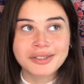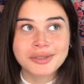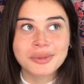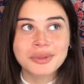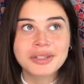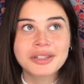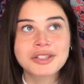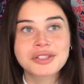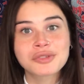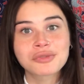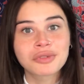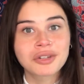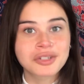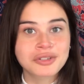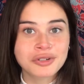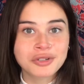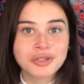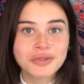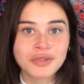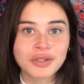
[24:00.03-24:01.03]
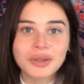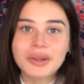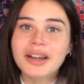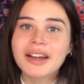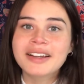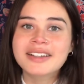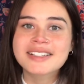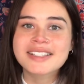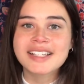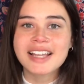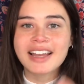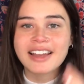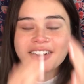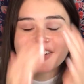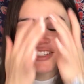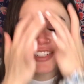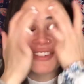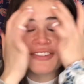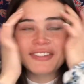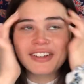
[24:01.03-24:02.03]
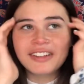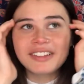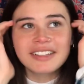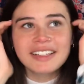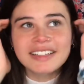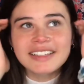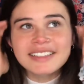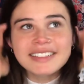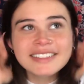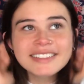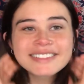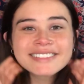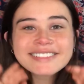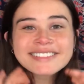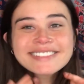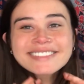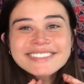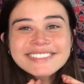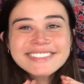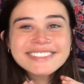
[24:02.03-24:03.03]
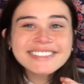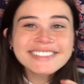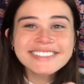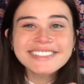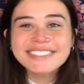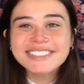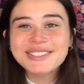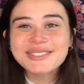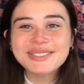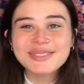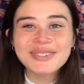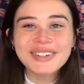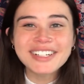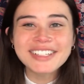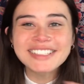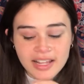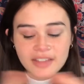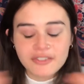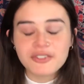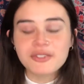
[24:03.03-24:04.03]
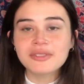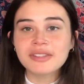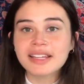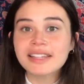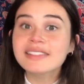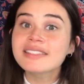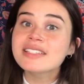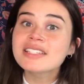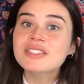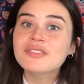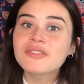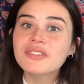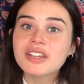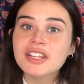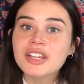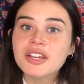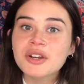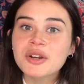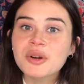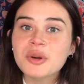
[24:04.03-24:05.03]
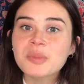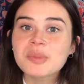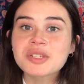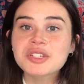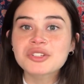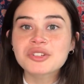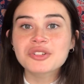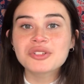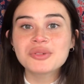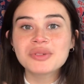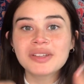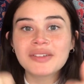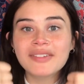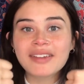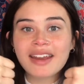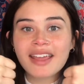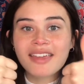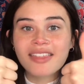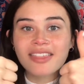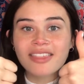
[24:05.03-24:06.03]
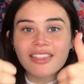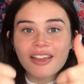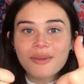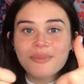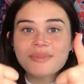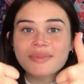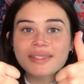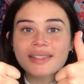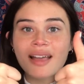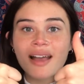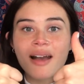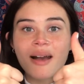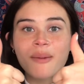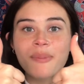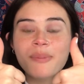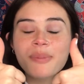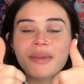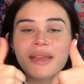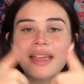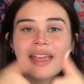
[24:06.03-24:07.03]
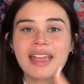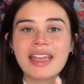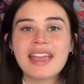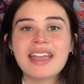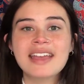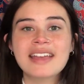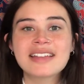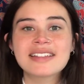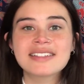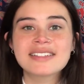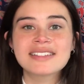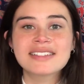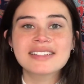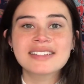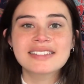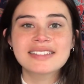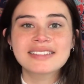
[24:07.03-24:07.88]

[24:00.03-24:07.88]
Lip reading: doing this research for you guys. I actually felt like so smart. If you like this video, be sure to give it a thumbs up, and